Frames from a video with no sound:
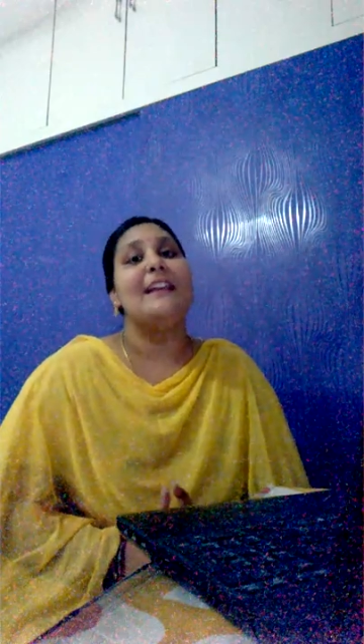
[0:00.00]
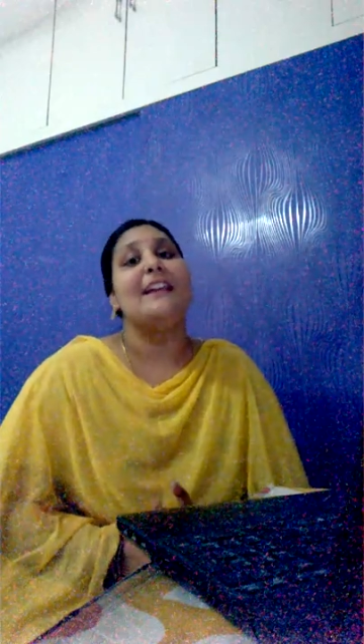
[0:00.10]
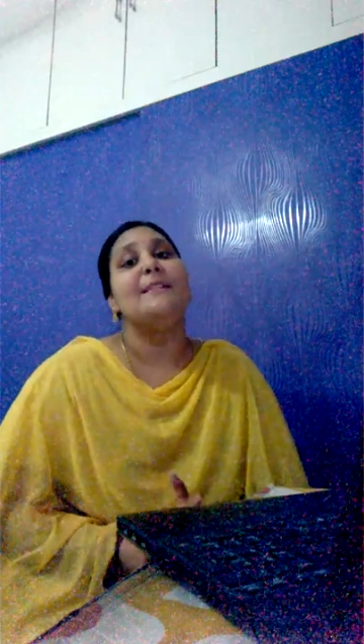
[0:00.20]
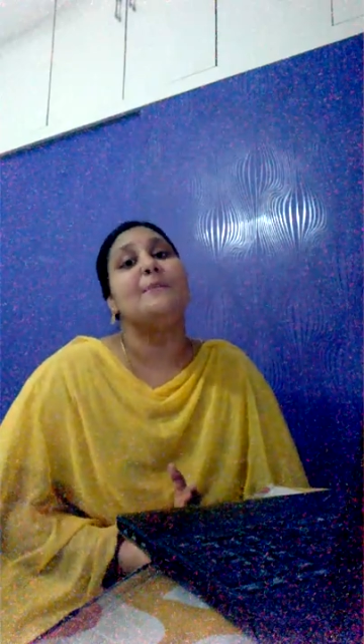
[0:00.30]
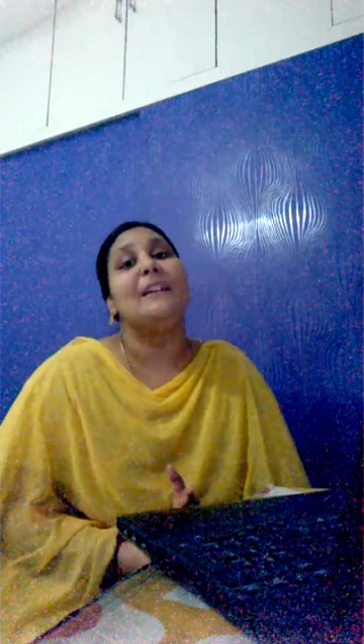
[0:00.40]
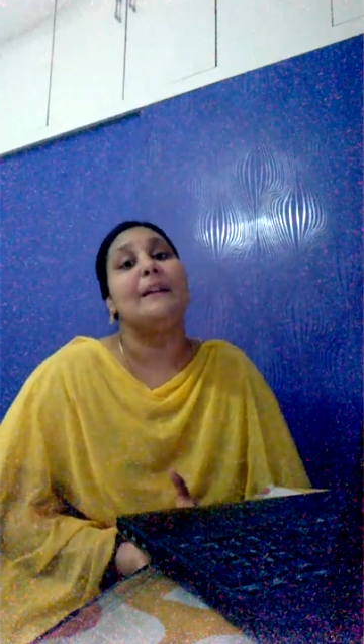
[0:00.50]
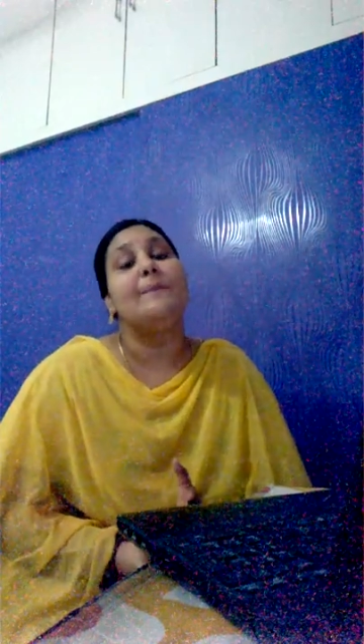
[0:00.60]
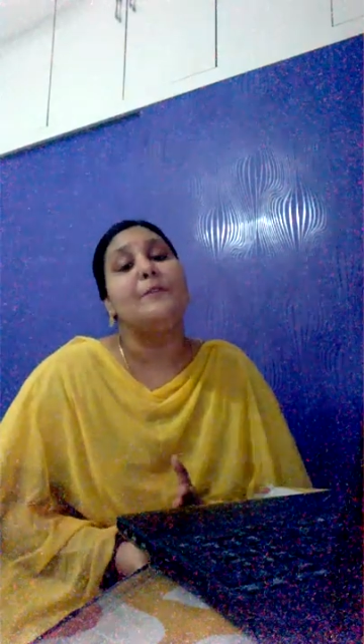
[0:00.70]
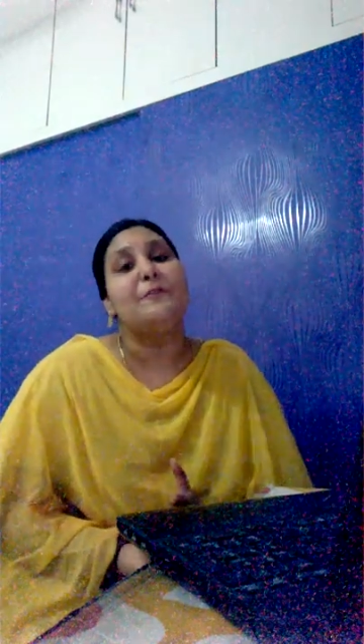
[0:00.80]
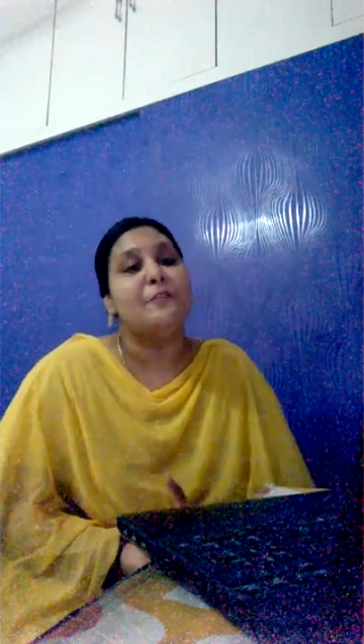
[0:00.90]
He has
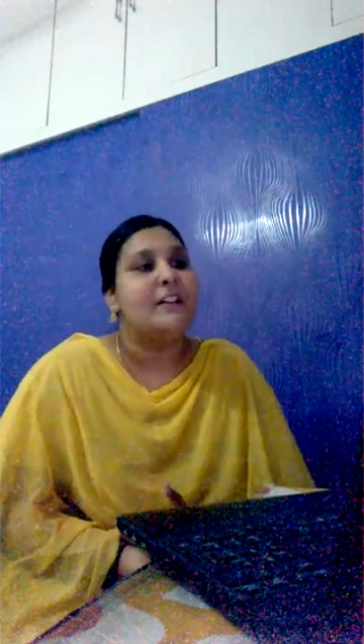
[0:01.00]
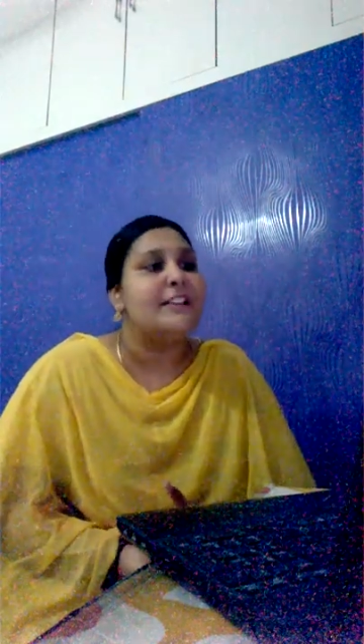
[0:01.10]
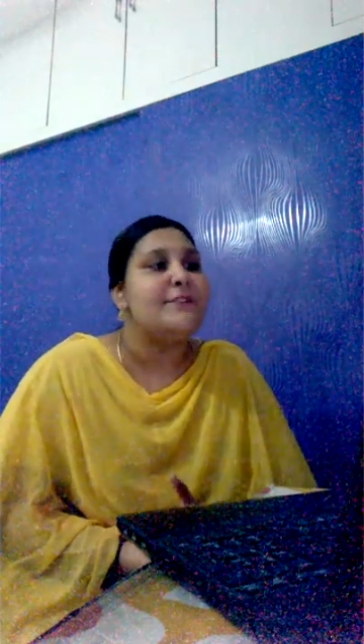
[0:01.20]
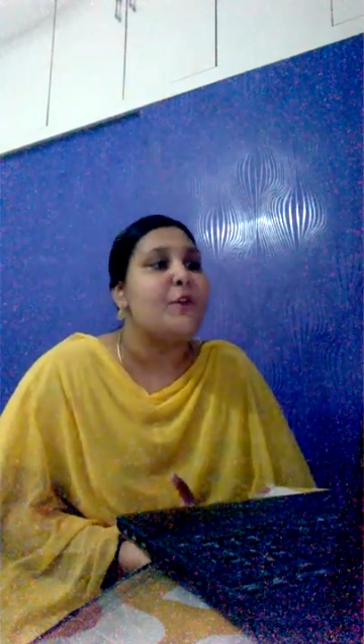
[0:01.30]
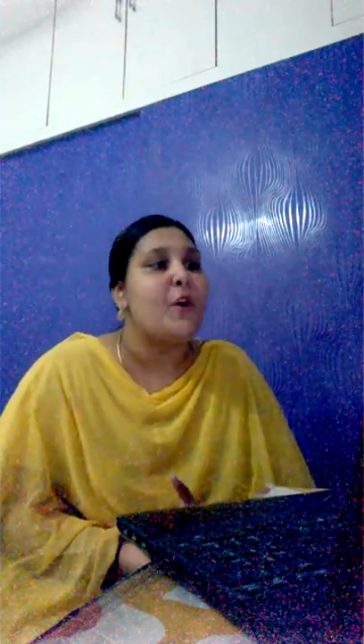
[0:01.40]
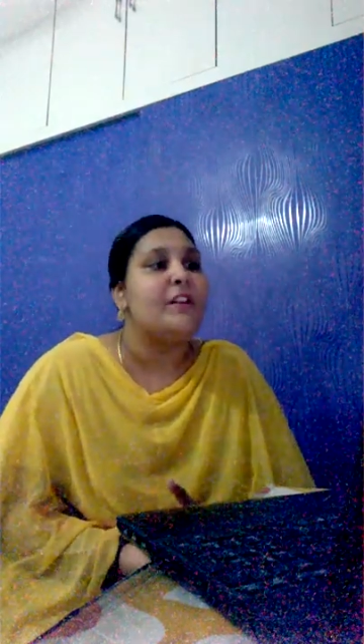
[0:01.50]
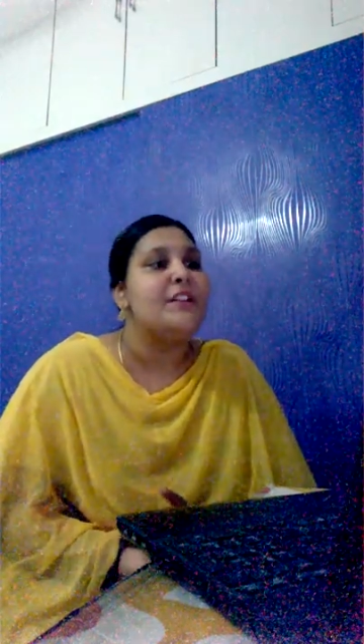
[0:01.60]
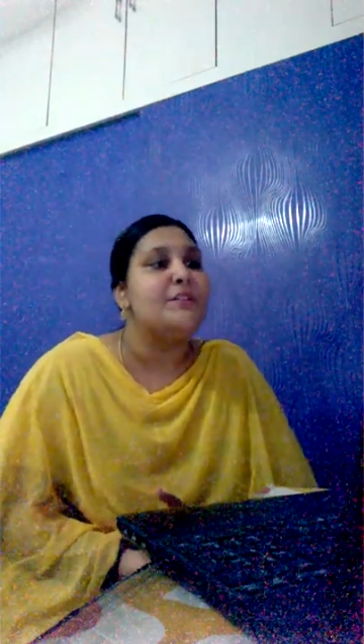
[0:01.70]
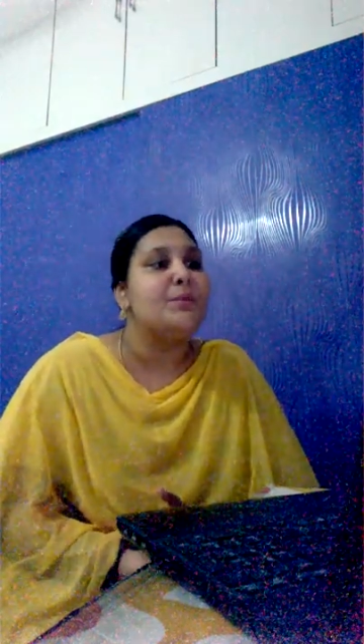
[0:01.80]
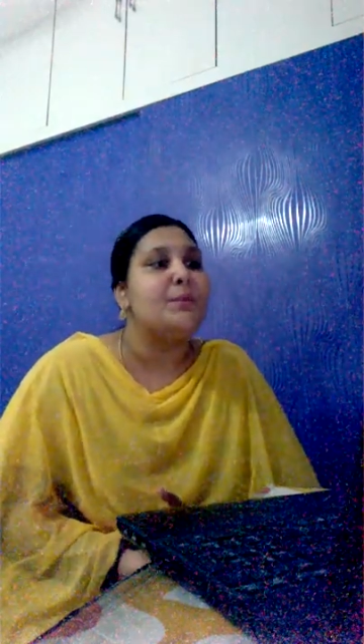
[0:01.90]
become the first
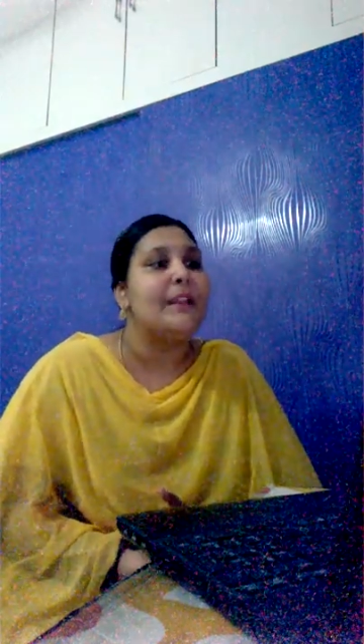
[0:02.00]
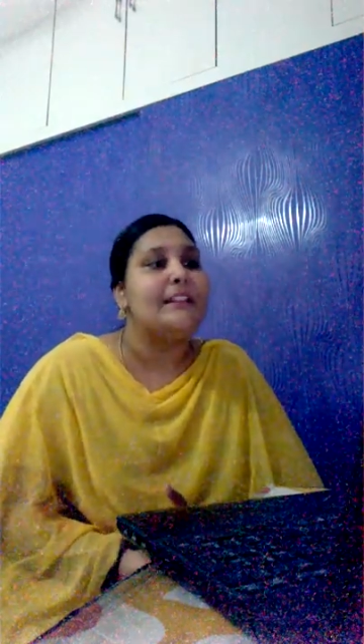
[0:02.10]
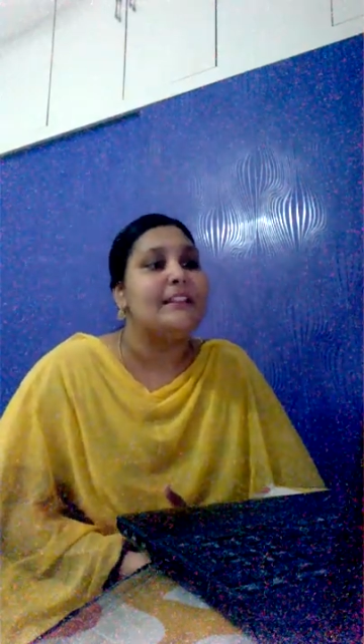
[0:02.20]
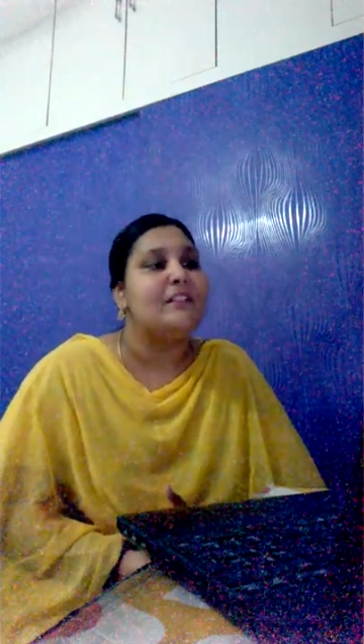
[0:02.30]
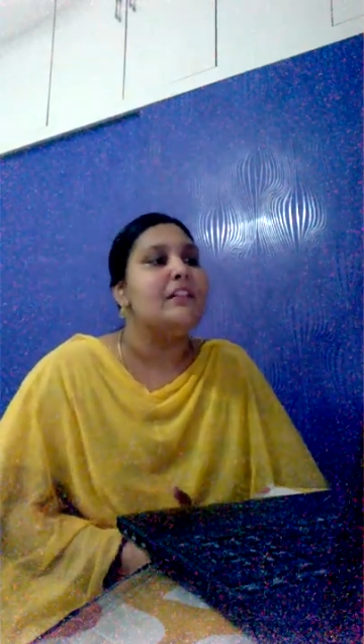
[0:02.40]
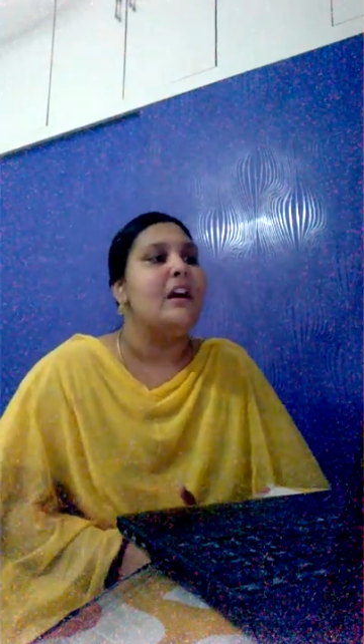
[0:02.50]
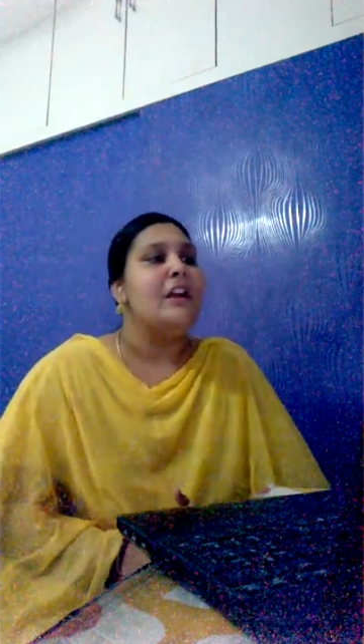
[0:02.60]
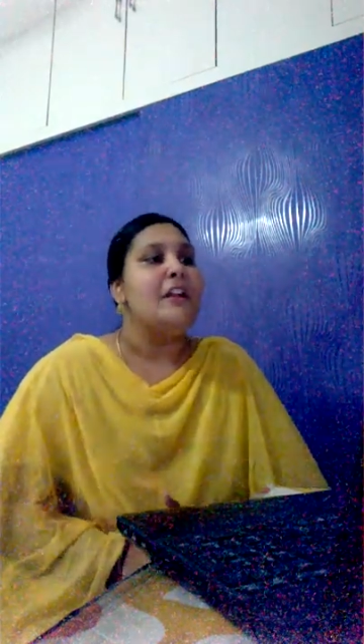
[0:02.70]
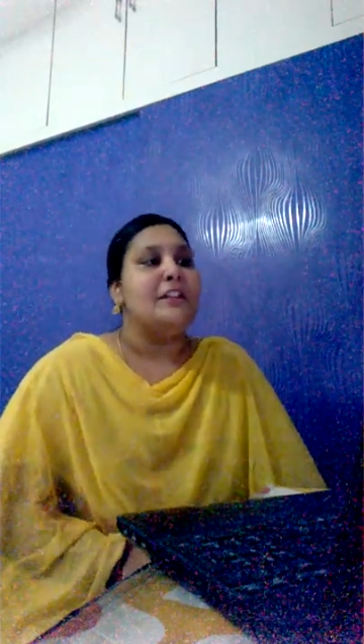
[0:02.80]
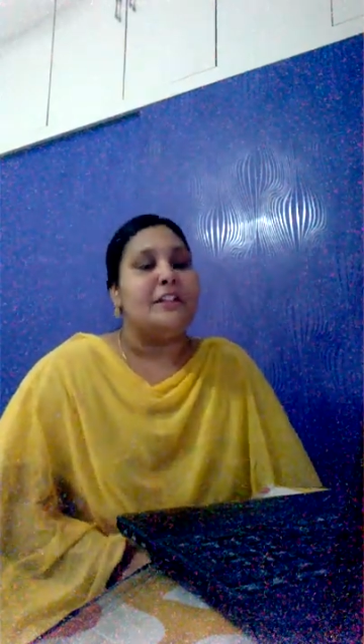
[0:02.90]
foreigner to meet the
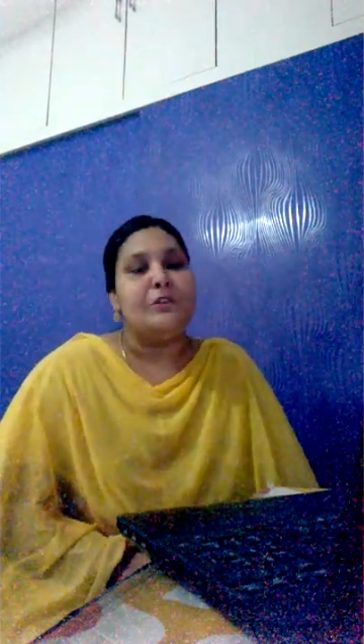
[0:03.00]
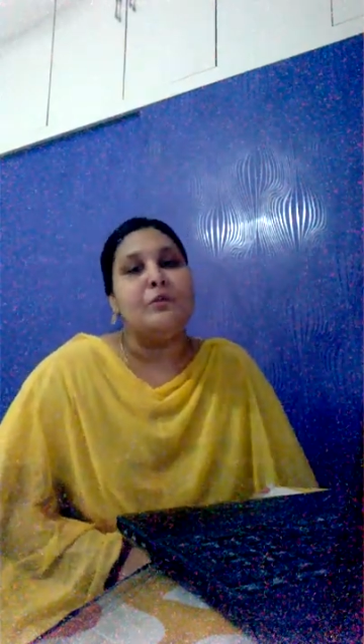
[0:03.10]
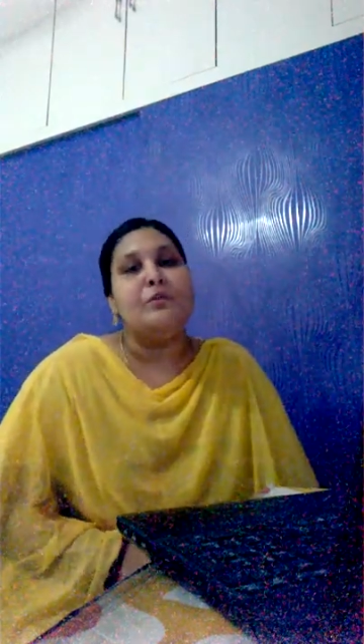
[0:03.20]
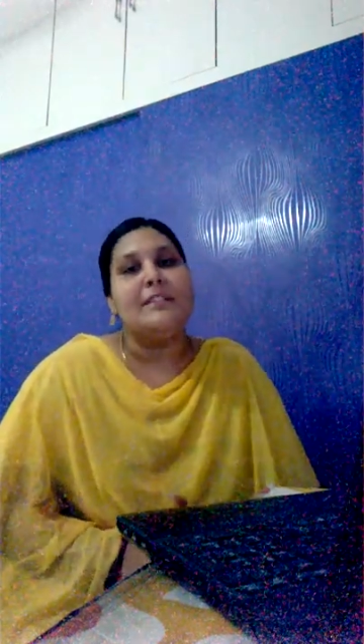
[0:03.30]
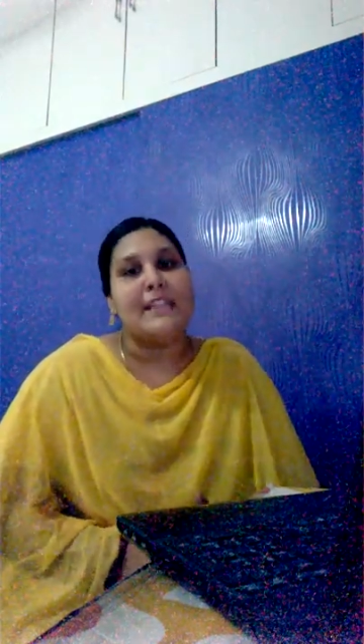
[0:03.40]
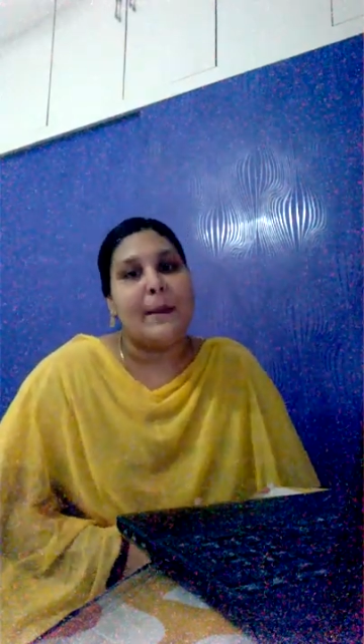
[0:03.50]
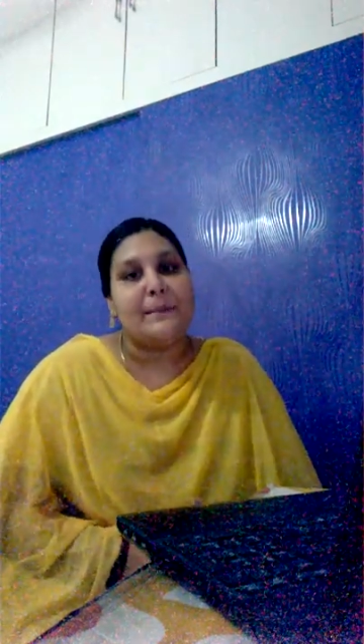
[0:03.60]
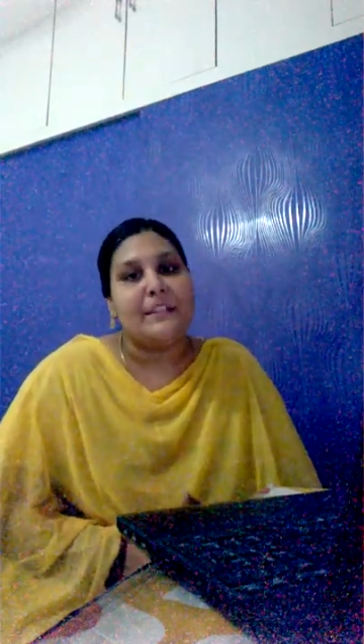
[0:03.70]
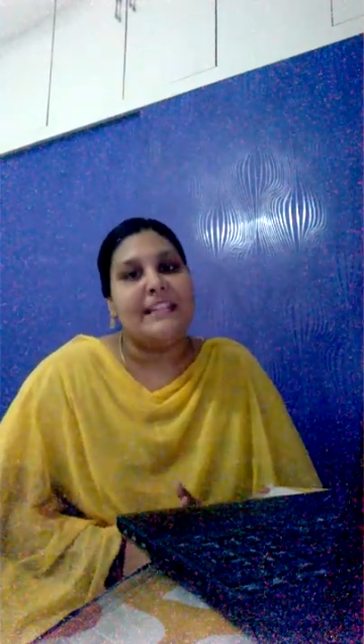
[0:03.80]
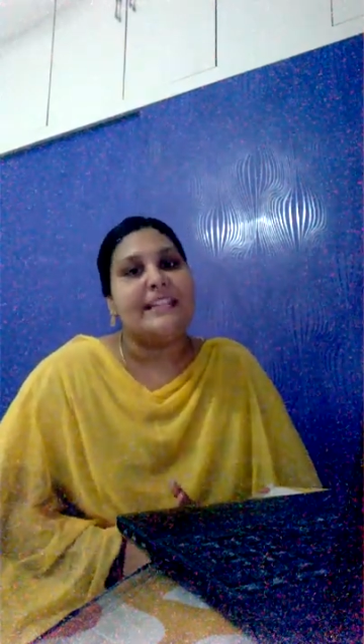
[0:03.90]
new
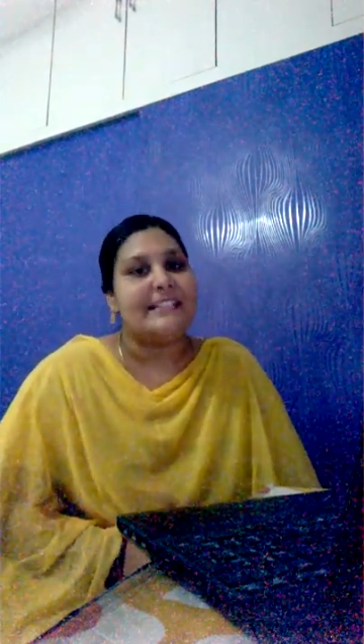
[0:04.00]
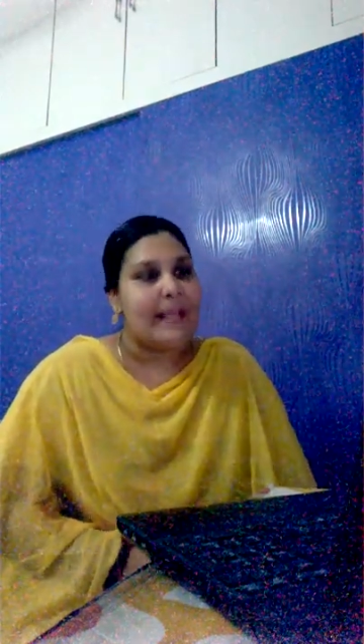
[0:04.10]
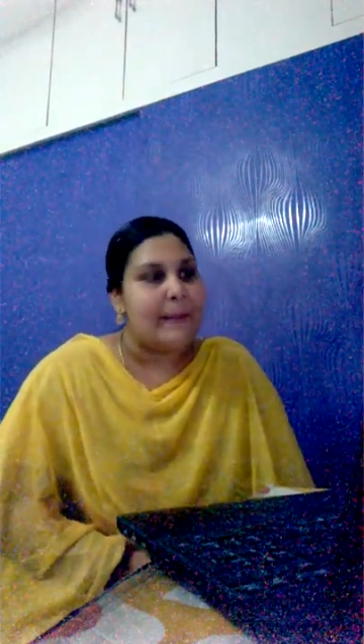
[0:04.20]
Japanese